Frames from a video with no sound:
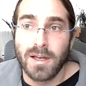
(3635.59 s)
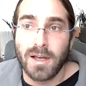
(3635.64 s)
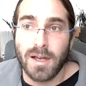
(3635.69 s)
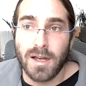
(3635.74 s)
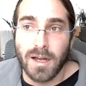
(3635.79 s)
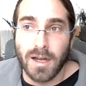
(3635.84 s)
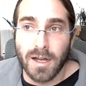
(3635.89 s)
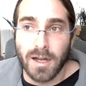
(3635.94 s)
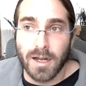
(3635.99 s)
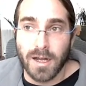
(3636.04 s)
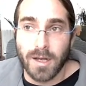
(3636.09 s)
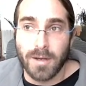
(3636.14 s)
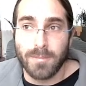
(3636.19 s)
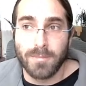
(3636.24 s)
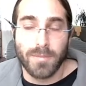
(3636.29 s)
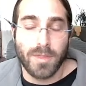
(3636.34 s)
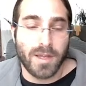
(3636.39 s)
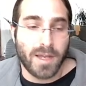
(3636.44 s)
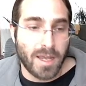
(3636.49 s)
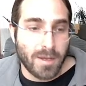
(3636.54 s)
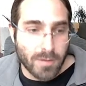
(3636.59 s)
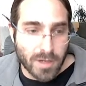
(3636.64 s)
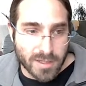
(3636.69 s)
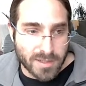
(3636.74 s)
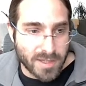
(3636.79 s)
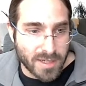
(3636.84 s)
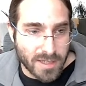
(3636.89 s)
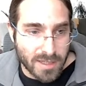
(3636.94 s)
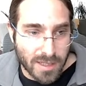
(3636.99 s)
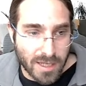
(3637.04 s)
The
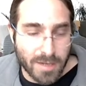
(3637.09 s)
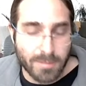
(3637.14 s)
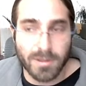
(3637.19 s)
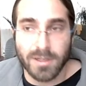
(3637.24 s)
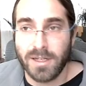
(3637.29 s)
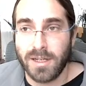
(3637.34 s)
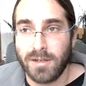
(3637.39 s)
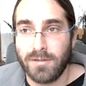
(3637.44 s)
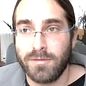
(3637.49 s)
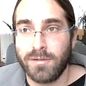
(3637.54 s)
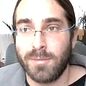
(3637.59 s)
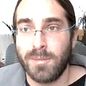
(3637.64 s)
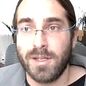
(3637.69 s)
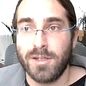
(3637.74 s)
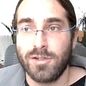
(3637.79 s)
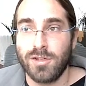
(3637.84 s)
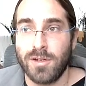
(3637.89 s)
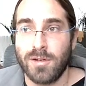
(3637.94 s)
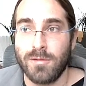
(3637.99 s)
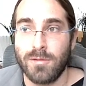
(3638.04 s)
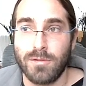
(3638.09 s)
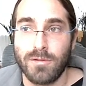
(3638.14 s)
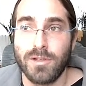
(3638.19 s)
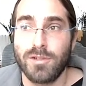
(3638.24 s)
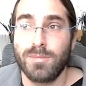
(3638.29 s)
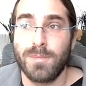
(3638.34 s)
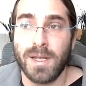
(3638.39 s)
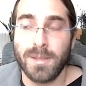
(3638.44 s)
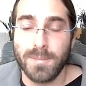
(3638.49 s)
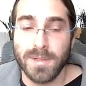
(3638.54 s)
KYC labeling information,
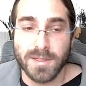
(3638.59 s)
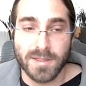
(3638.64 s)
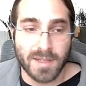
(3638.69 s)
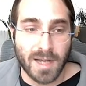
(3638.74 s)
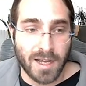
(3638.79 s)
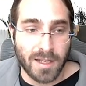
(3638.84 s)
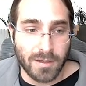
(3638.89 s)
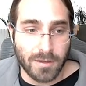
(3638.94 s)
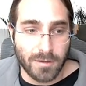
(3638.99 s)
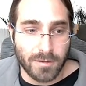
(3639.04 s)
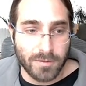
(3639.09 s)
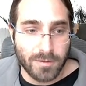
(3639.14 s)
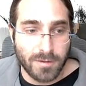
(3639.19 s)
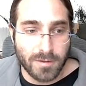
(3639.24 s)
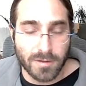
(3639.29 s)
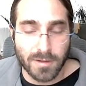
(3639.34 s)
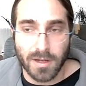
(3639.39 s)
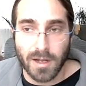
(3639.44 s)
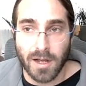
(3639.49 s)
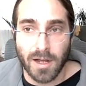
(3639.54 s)
which might be siloed,